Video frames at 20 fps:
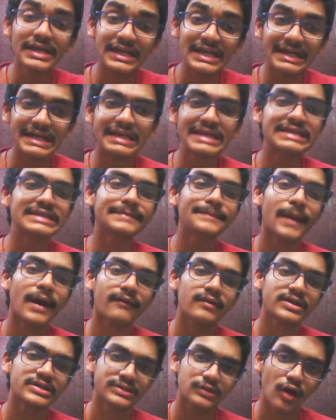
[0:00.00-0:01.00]
increase the
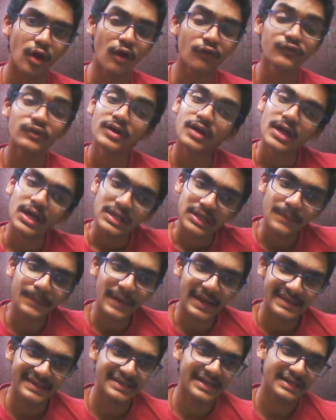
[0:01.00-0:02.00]
powers of the
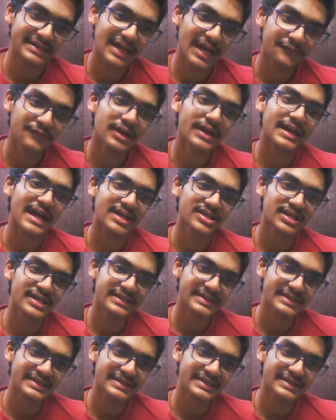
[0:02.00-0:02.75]
president. That we can actually